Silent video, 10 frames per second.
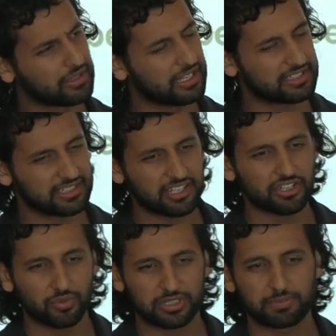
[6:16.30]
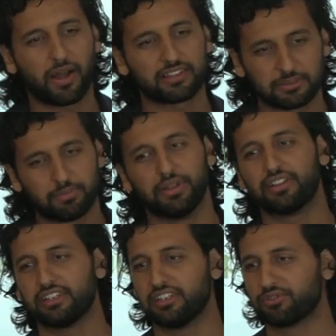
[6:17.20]
it's such a
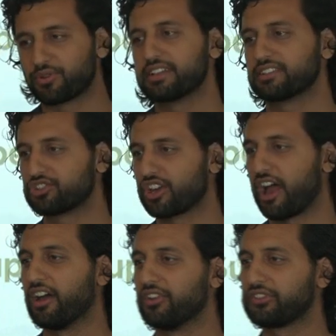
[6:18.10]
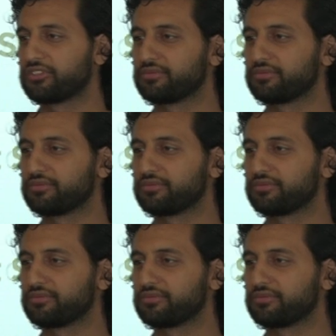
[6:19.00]
responsibility to raise a child.